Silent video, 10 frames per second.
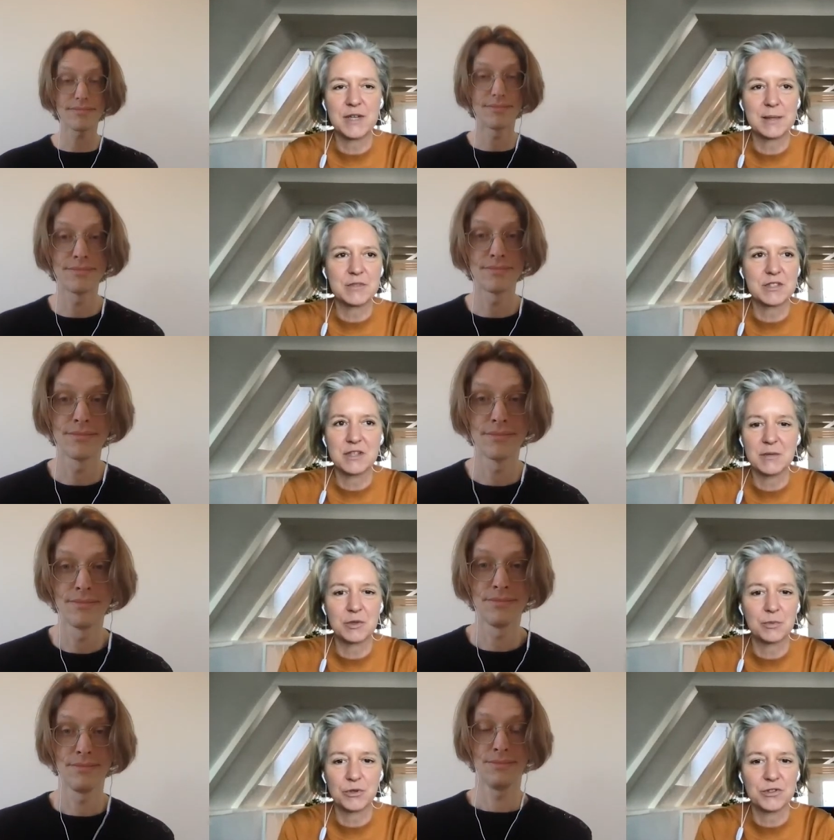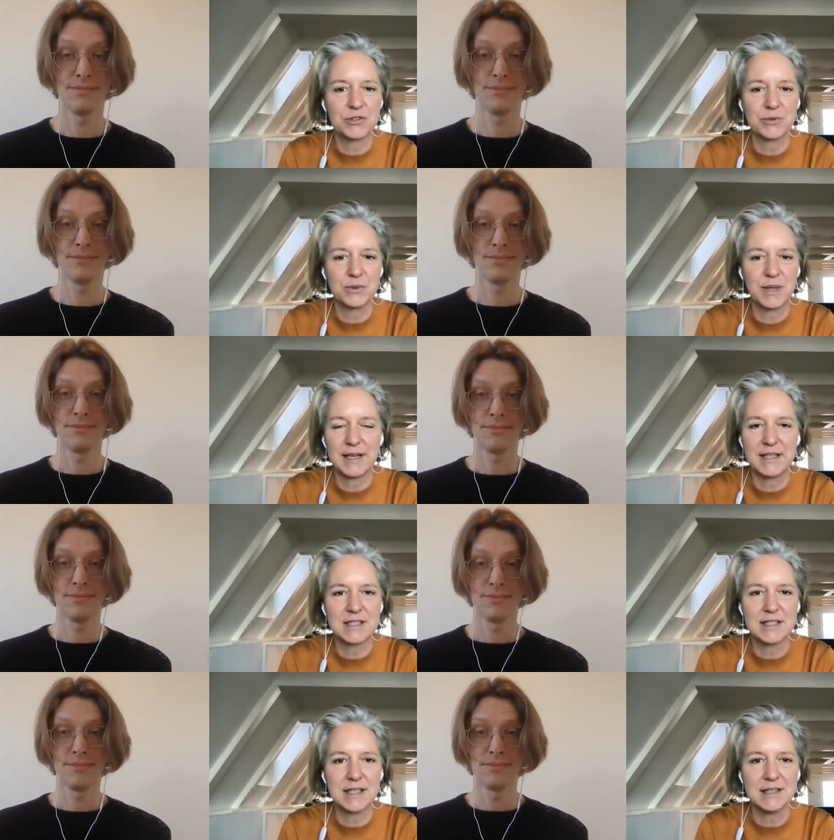Speaker 1: Amsterdam? What brought you to Ace
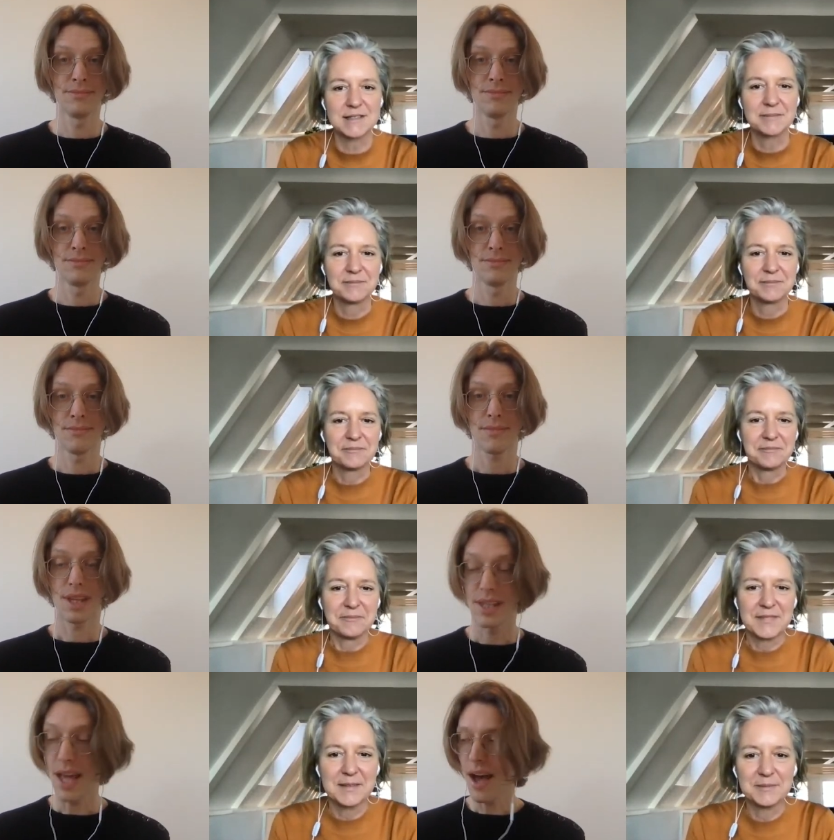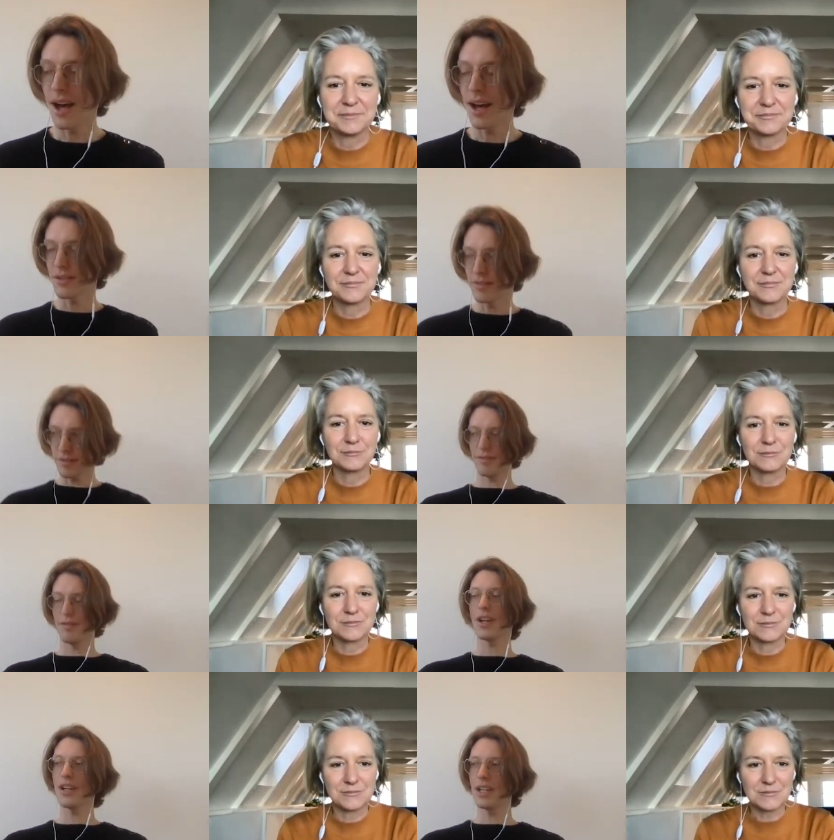& Tate? Yeah,
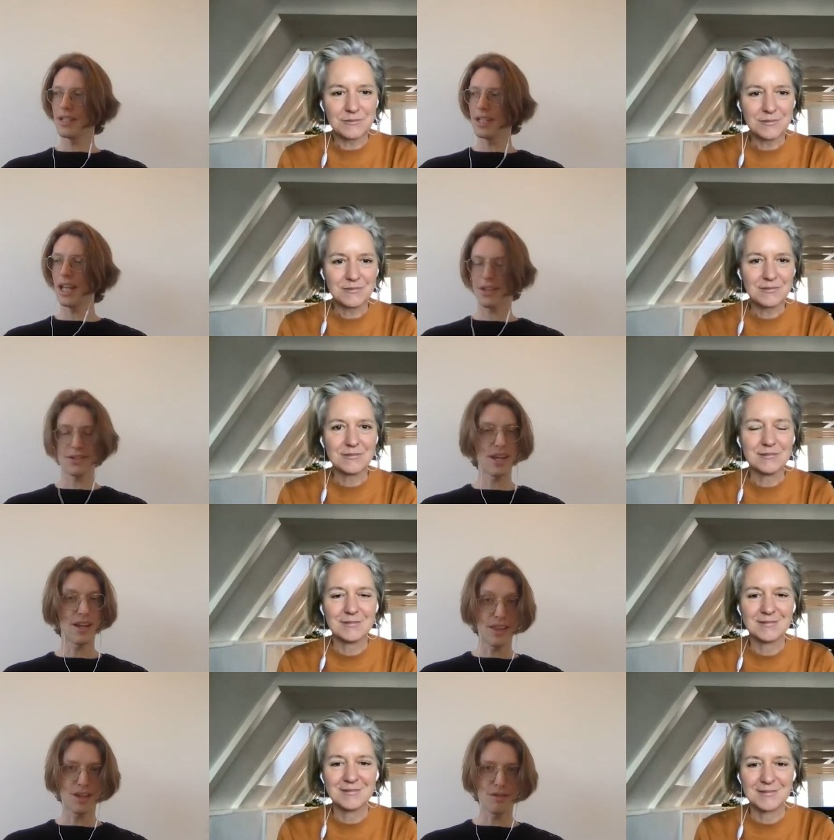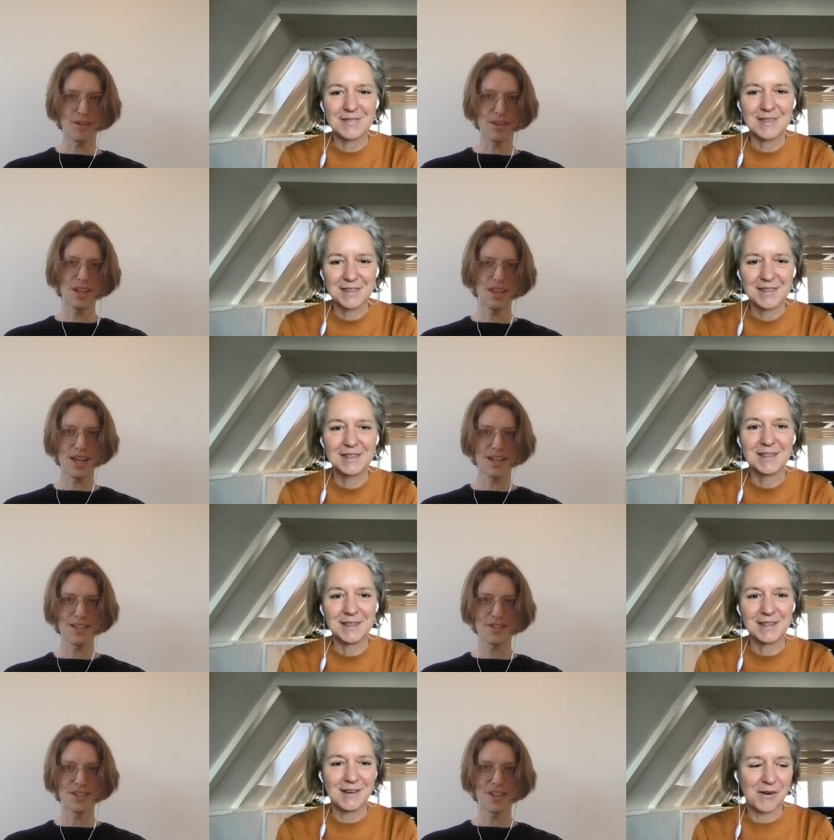very good indeed, like you said, and thank you for the nice
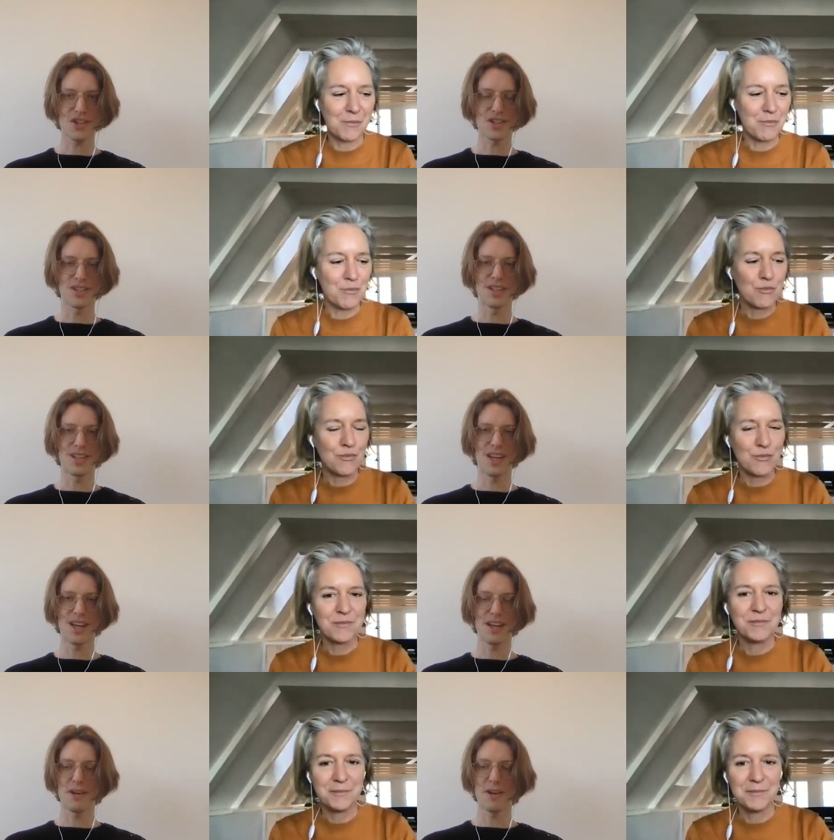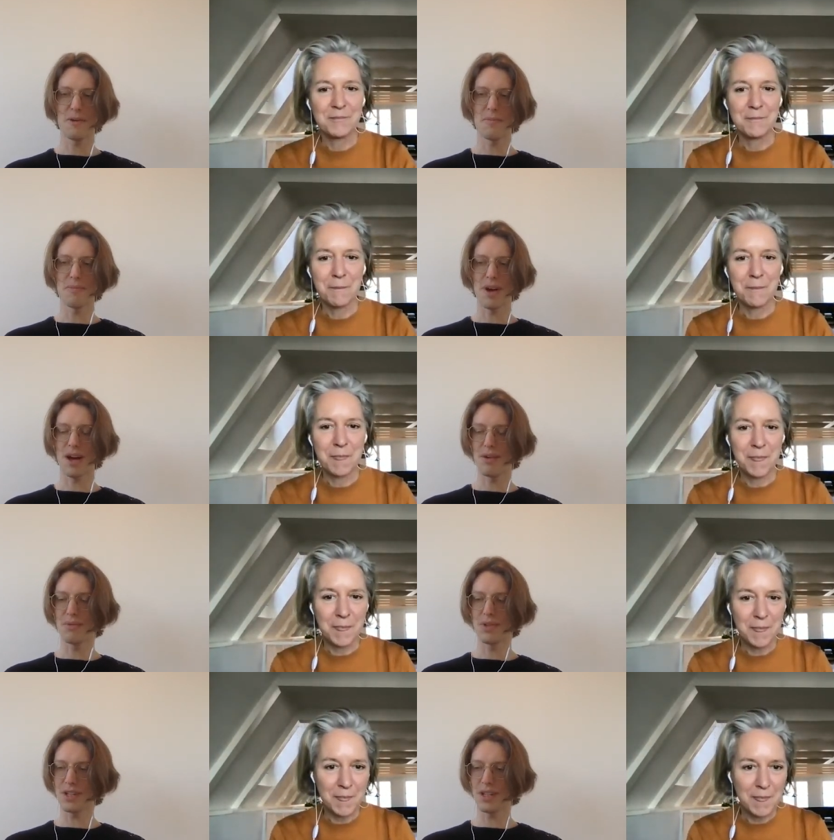introduction. I
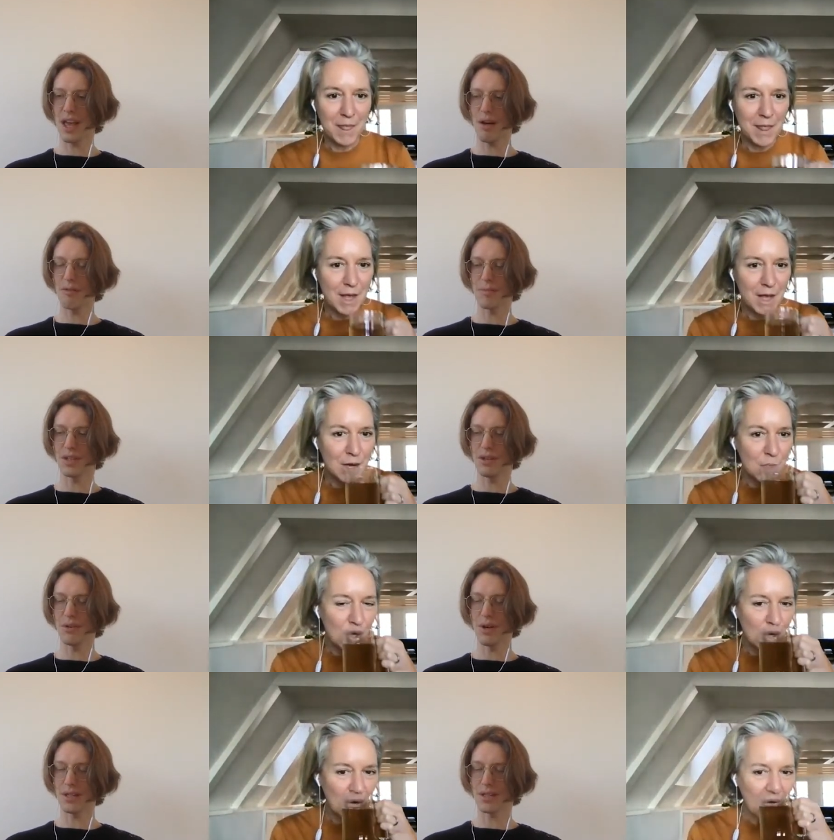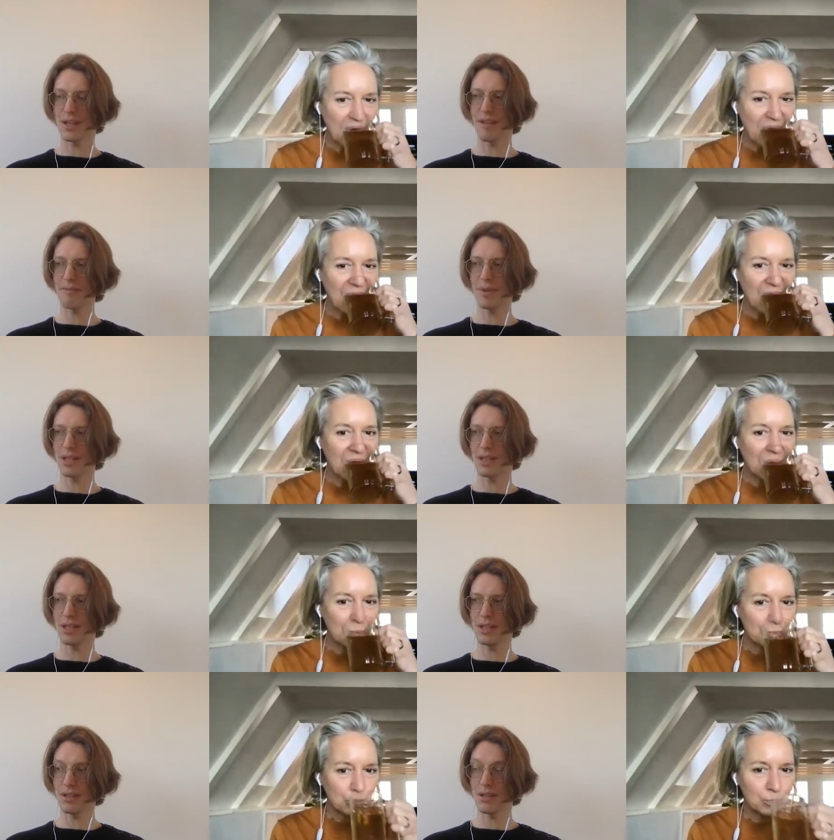originally hail from the US, and I've been
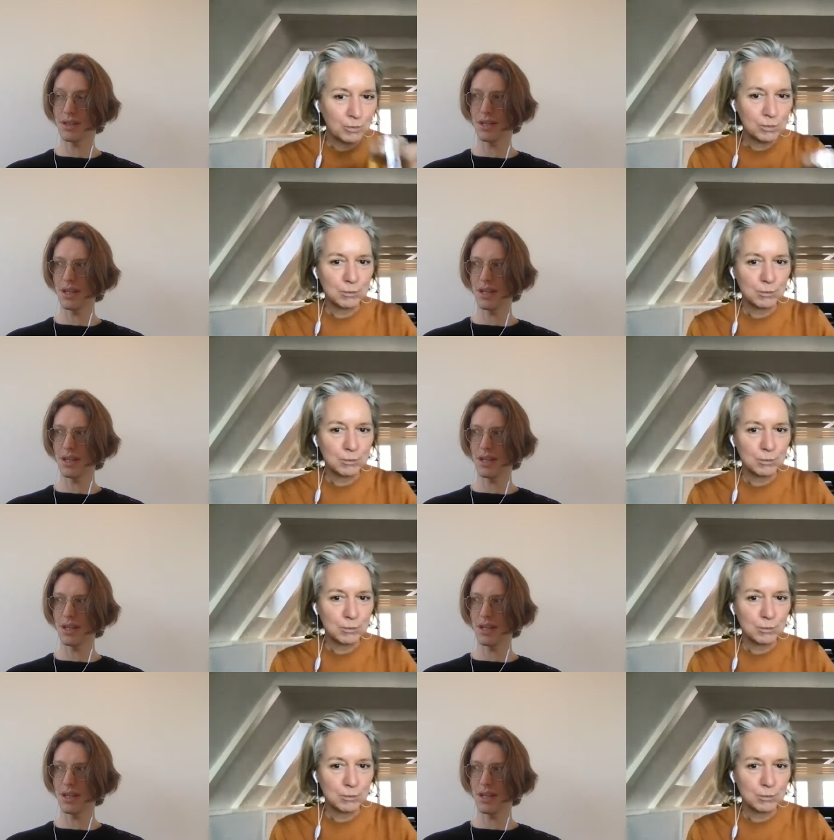here in the